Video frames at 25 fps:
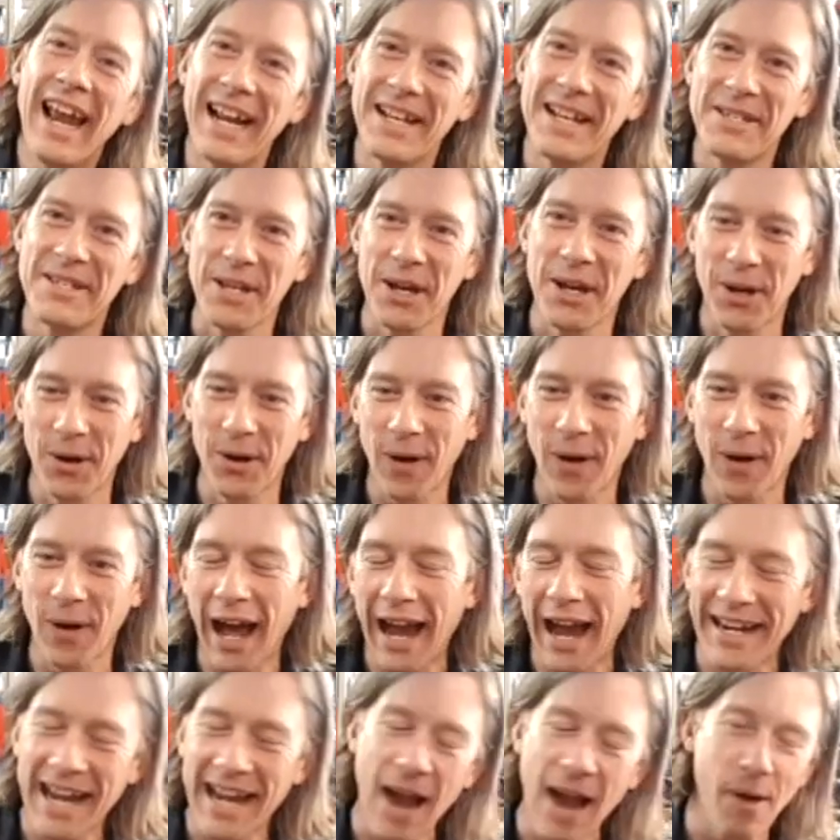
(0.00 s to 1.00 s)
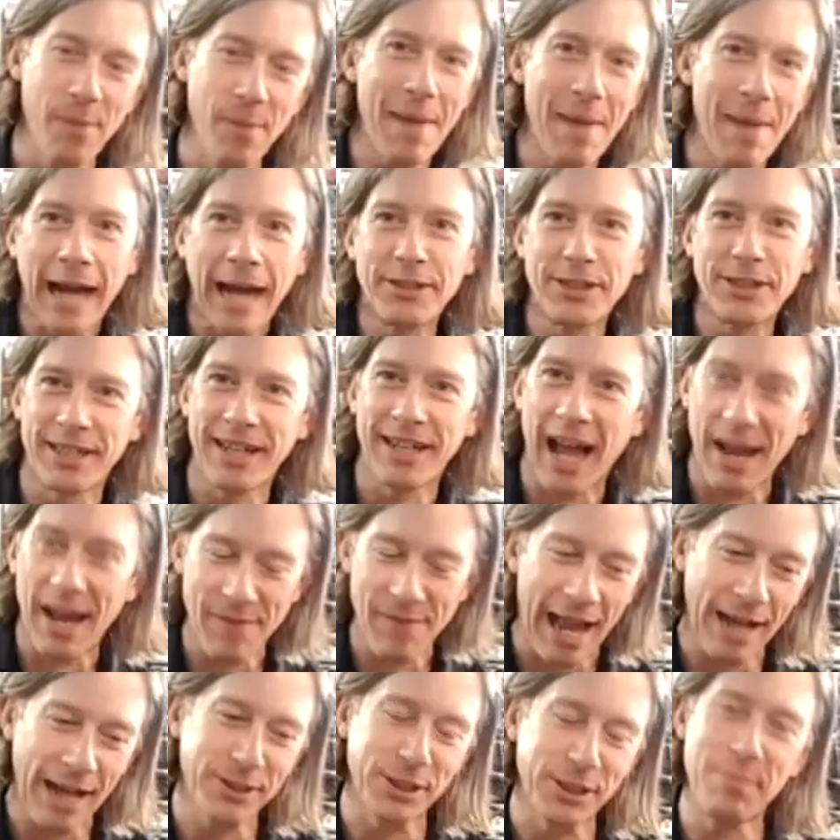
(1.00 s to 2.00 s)
so I now imagine I've
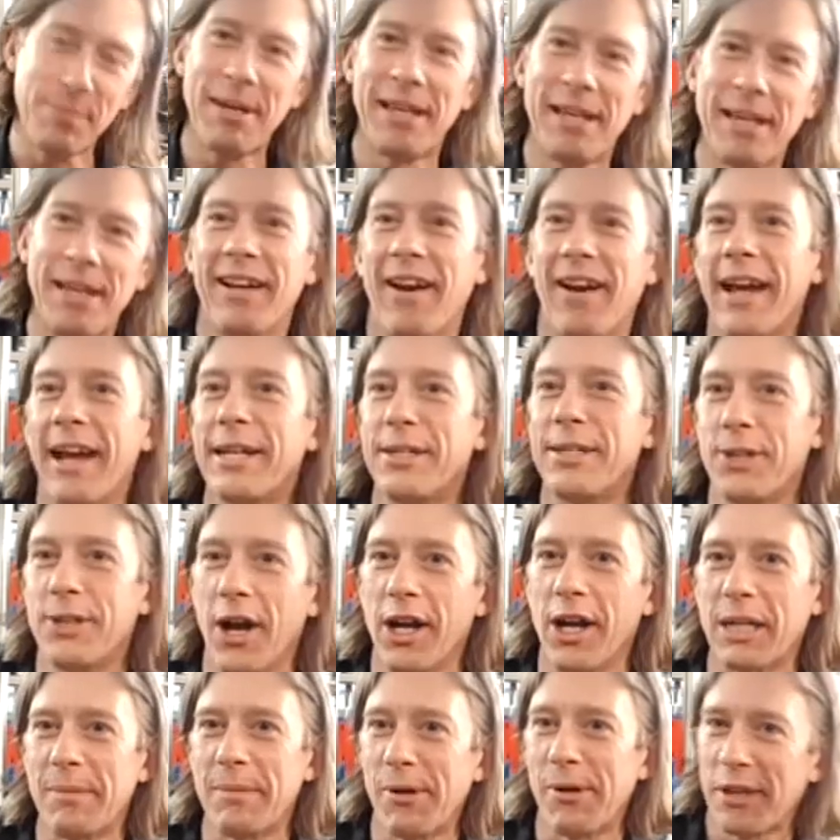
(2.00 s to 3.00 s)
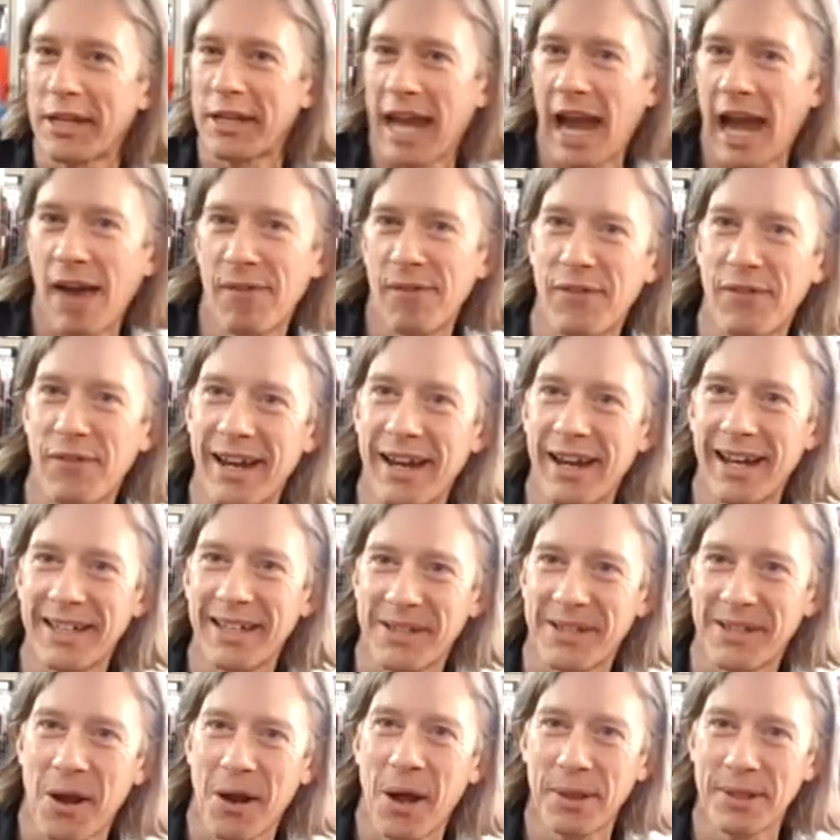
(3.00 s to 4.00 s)
actually been there. I can talk about the cafe I
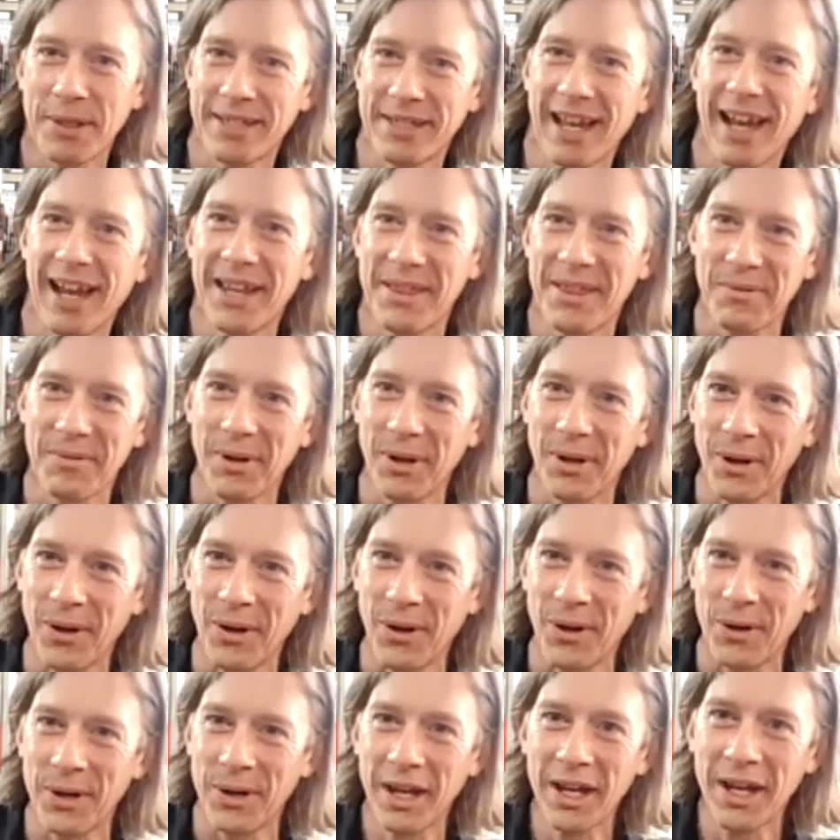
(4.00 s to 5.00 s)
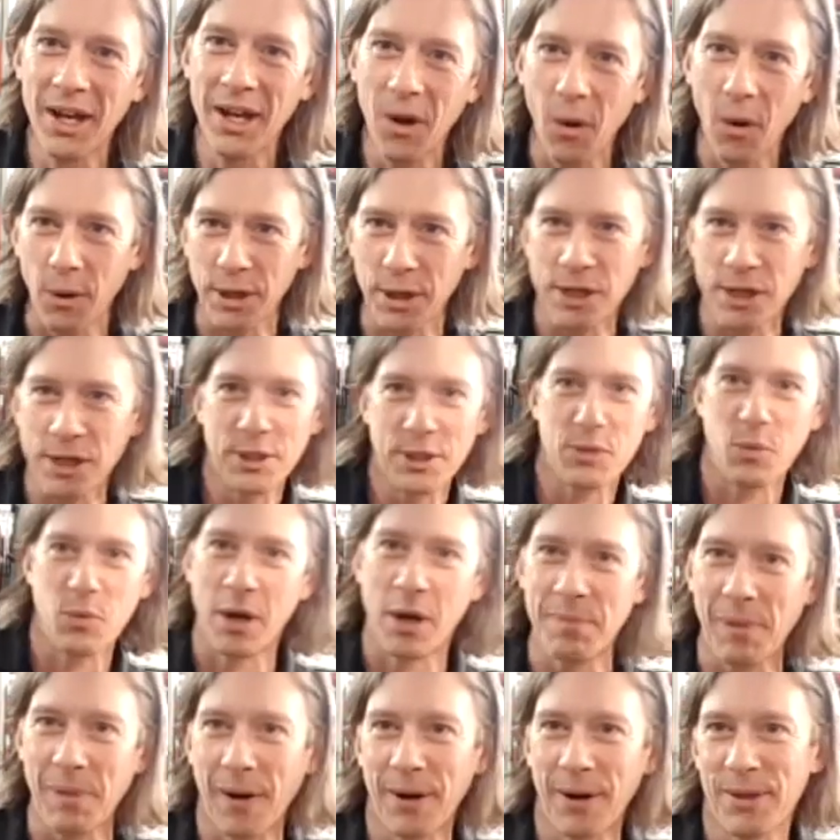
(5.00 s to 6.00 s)
saw at the side of the road, or, this
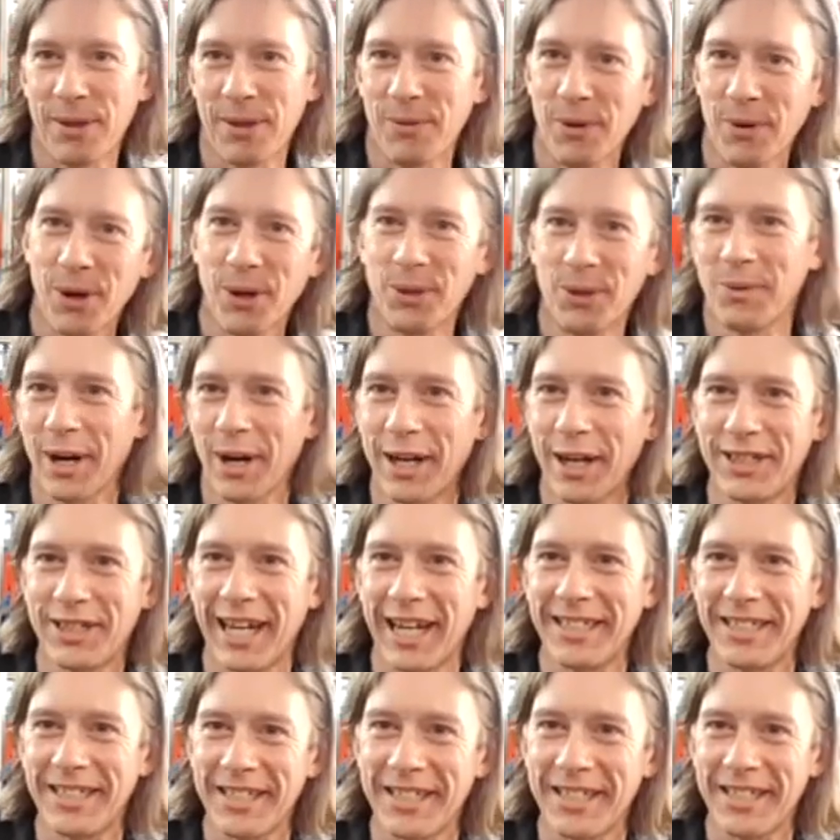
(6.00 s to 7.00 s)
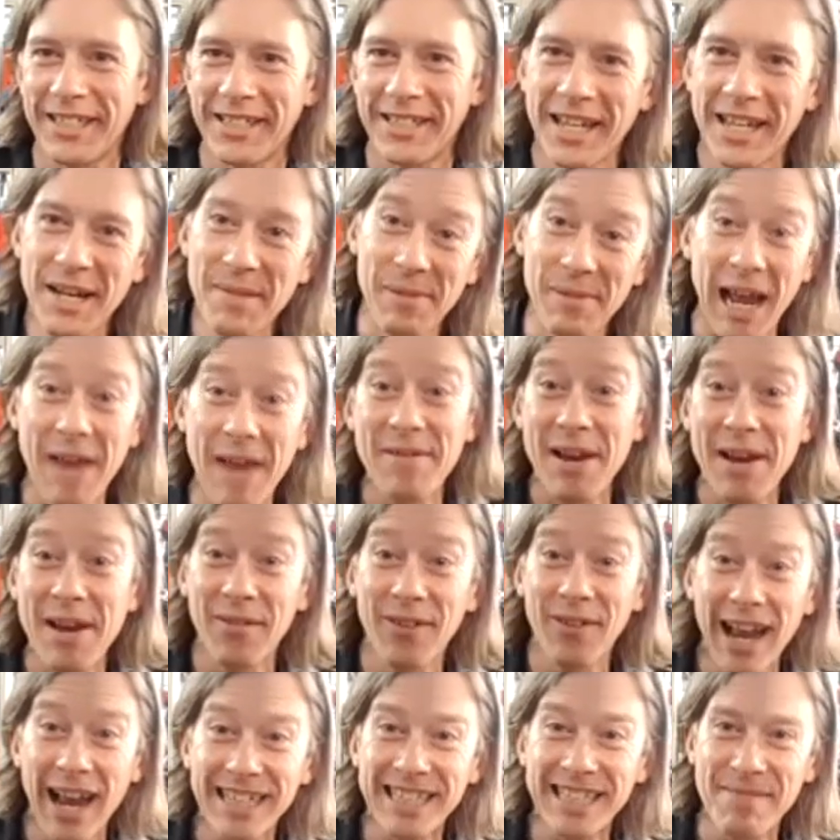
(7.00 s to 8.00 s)
one part of the road where it changes, but I've never
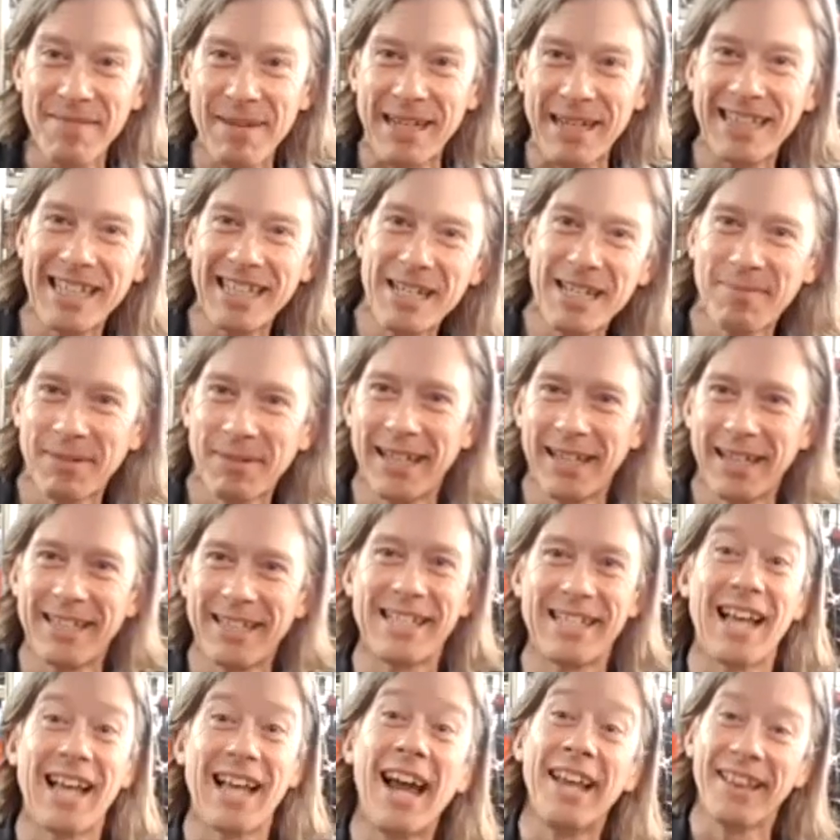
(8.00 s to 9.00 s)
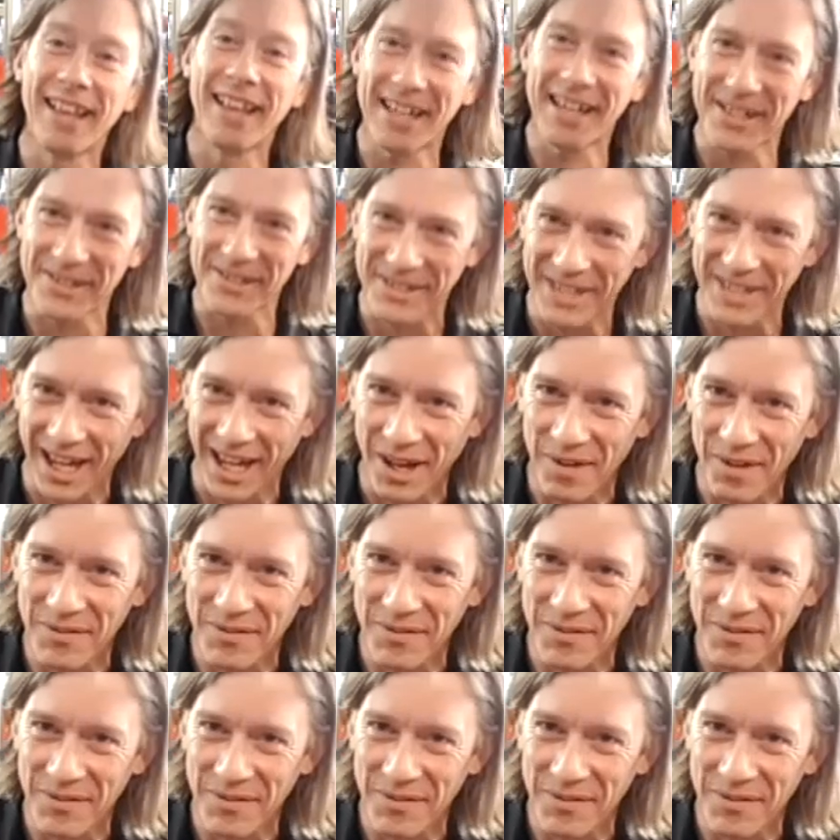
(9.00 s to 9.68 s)
actually been these places, unlike yourself.